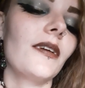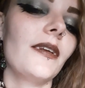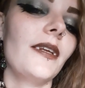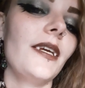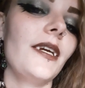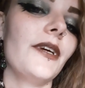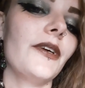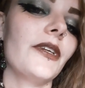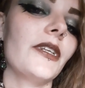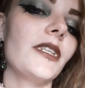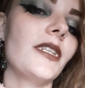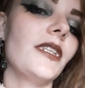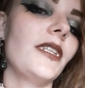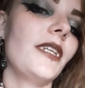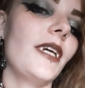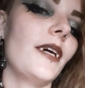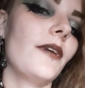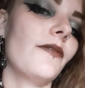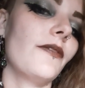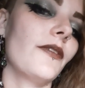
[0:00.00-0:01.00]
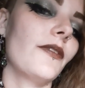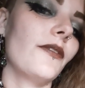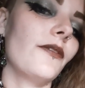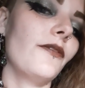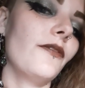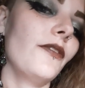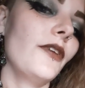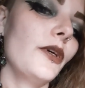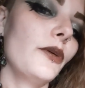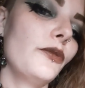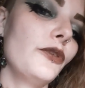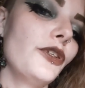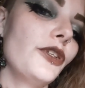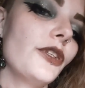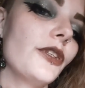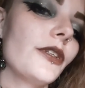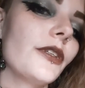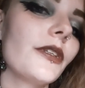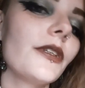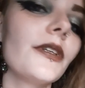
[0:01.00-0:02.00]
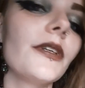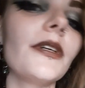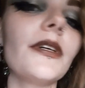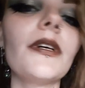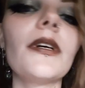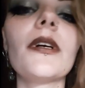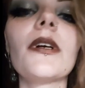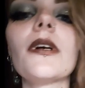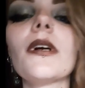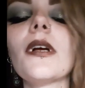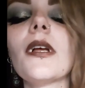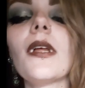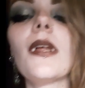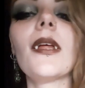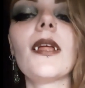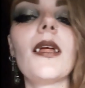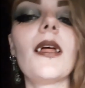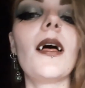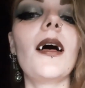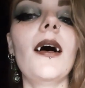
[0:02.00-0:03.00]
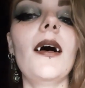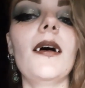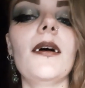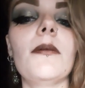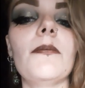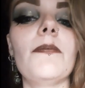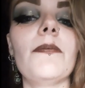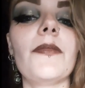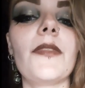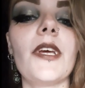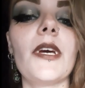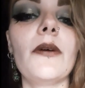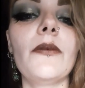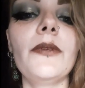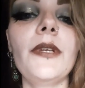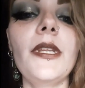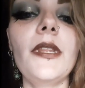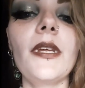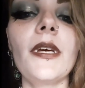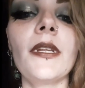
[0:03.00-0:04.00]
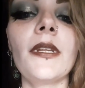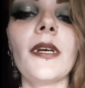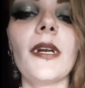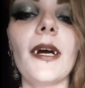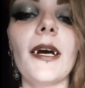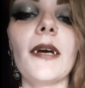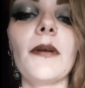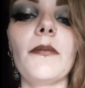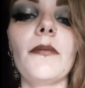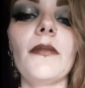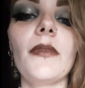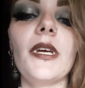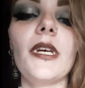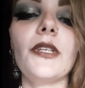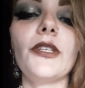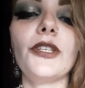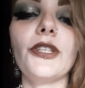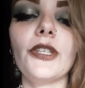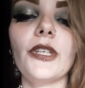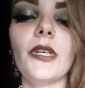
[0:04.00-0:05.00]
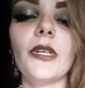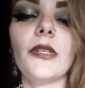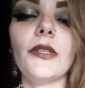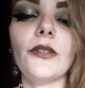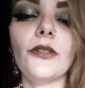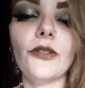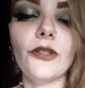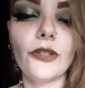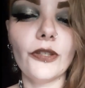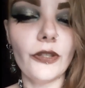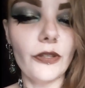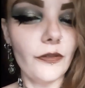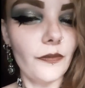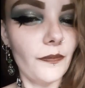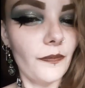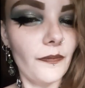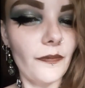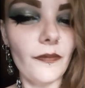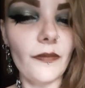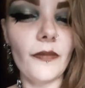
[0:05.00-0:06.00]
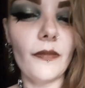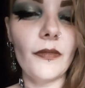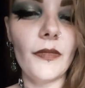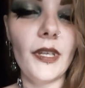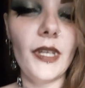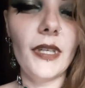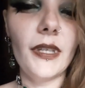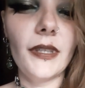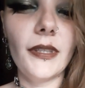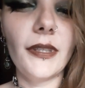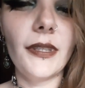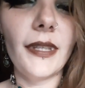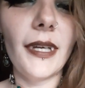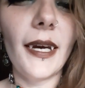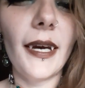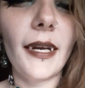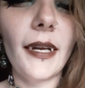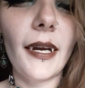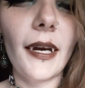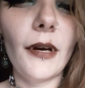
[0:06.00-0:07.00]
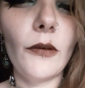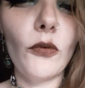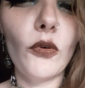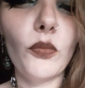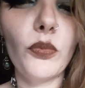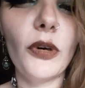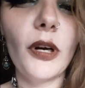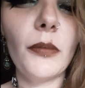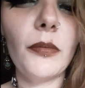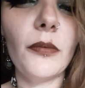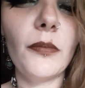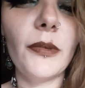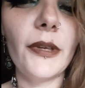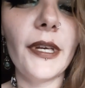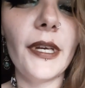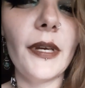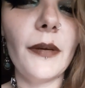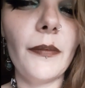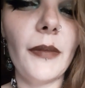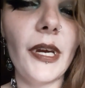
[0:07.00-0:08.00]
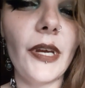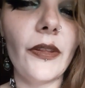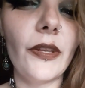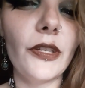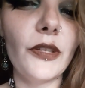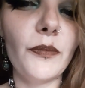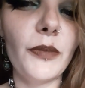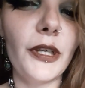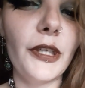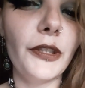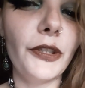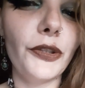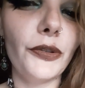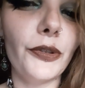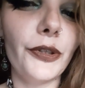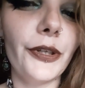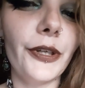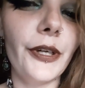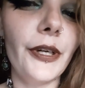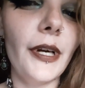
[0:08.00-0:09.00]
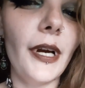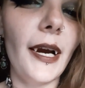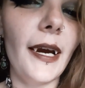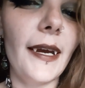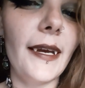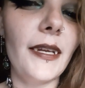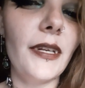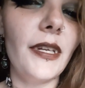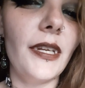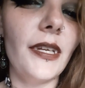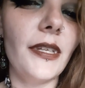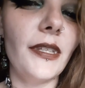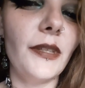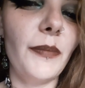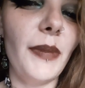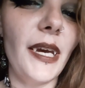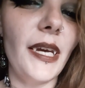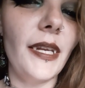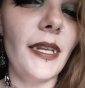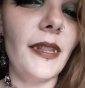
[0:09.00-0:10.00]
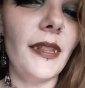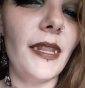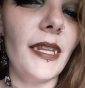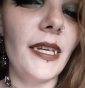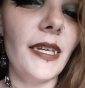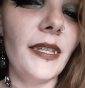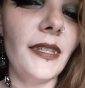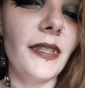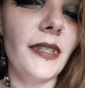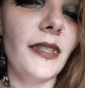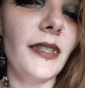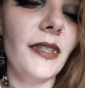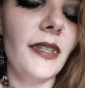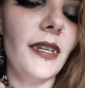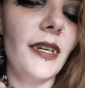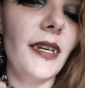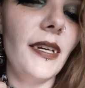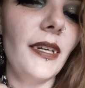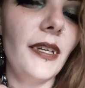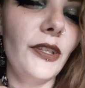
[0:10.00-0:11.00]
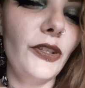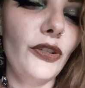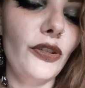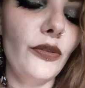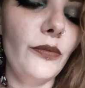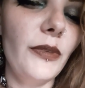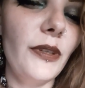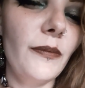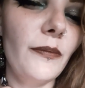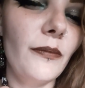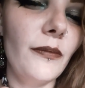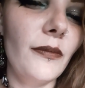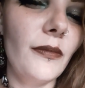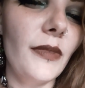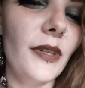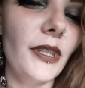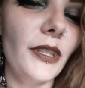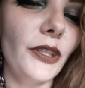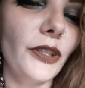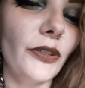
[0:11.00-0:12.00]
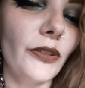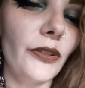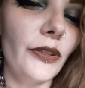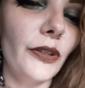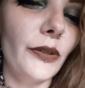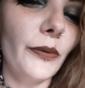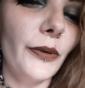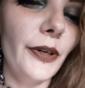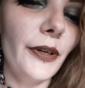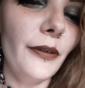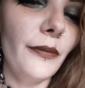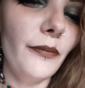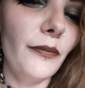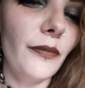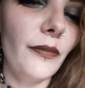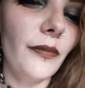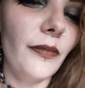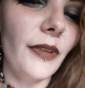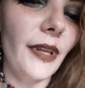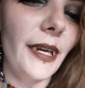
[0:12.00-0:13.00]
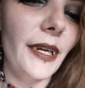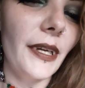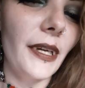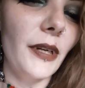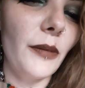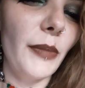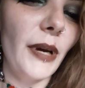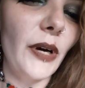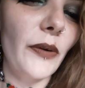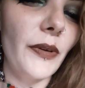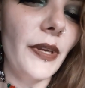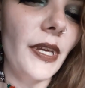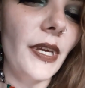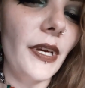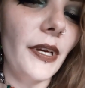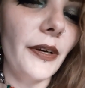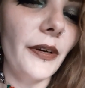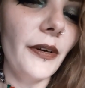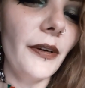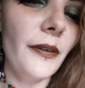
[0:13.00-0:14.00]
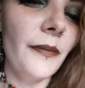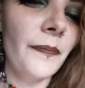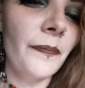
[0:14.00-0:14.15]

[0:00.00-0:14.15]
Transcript: here to stay for the future. The only thing that I may change is that I will probably make this part shorter. I anticipated this to be much lower, like at about here,